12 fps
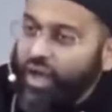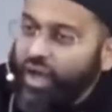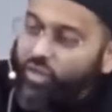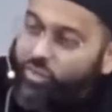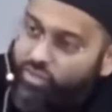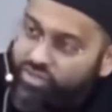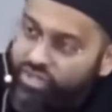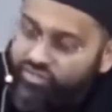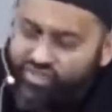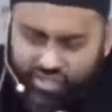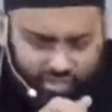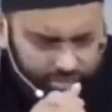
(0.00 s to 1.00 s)
Others have
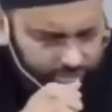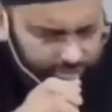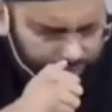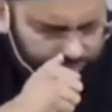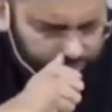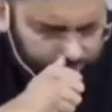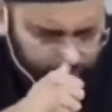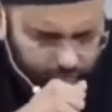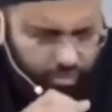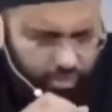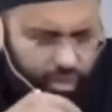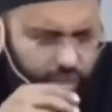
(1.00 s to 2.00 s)
said,
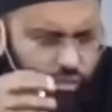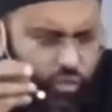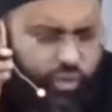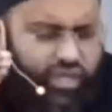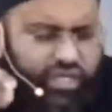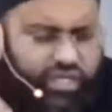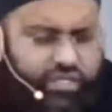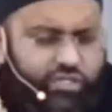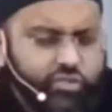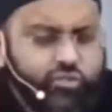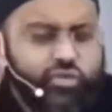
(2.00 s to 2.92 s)
we need to